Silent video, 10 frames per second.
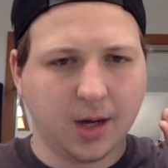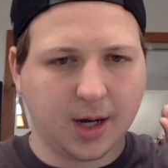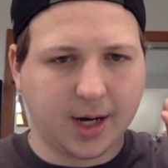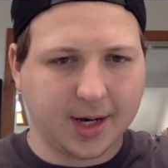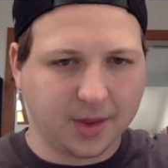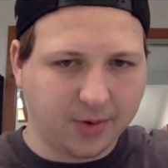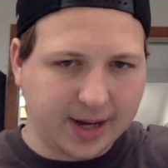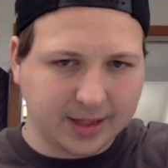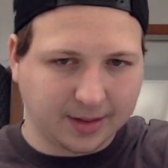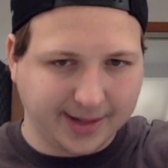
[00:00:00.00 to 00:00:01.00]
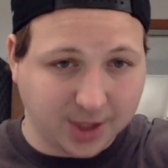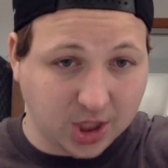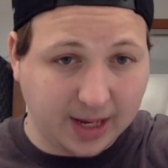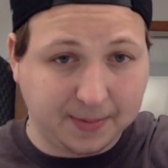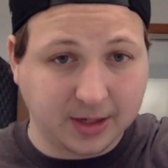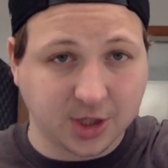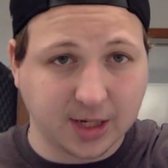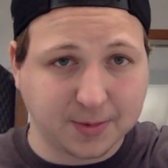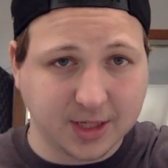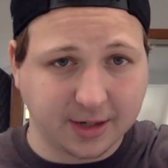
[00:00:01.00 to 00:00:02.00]
the Rocket League
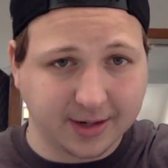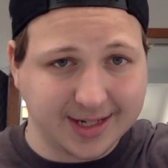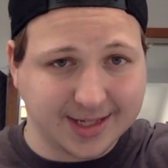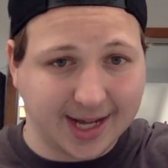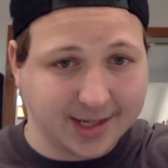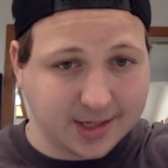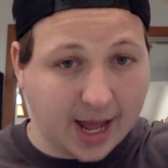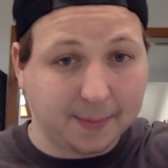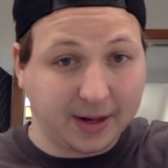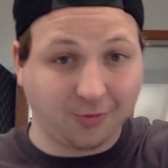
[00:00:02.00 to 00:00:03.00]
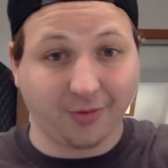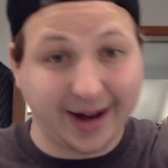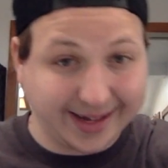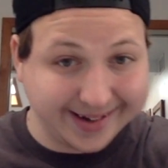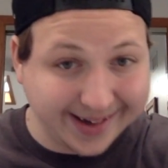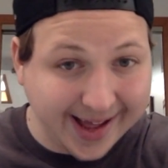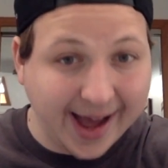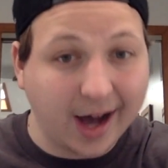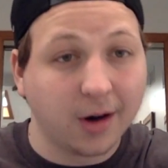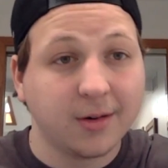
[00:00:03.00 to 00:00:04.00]
Championship Series that's happening right
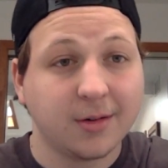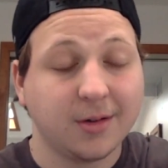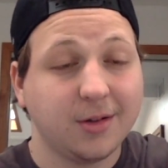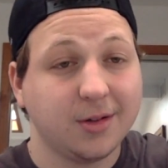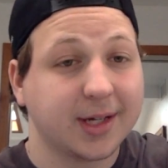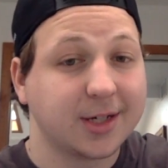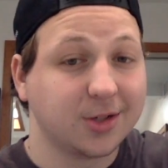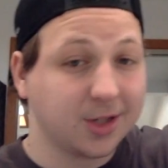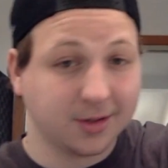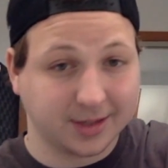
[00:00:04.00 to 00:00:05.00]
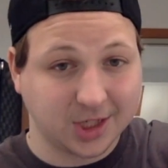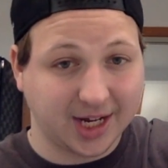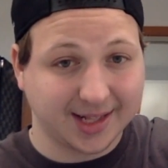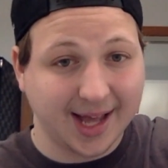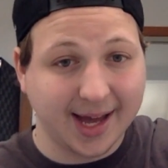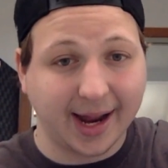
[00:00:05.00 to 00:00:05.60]
now, you guys should totally check that